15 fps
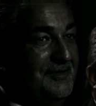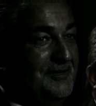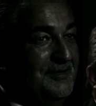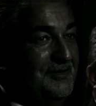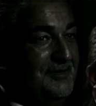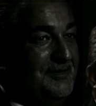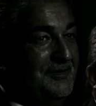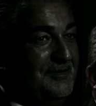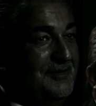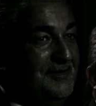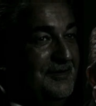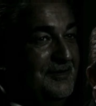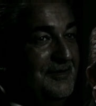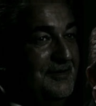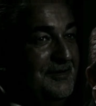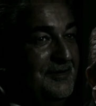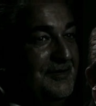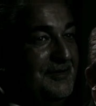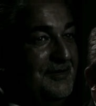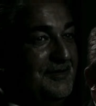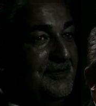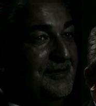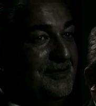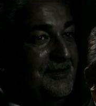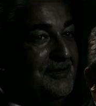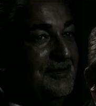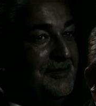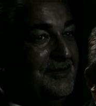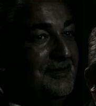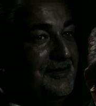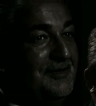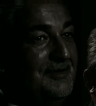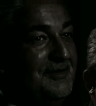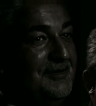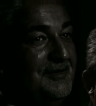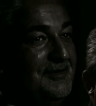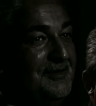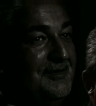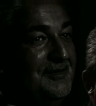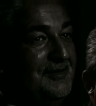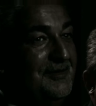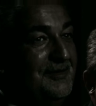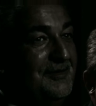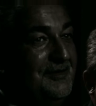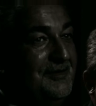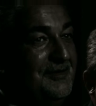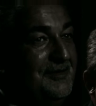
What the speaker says: [no speech]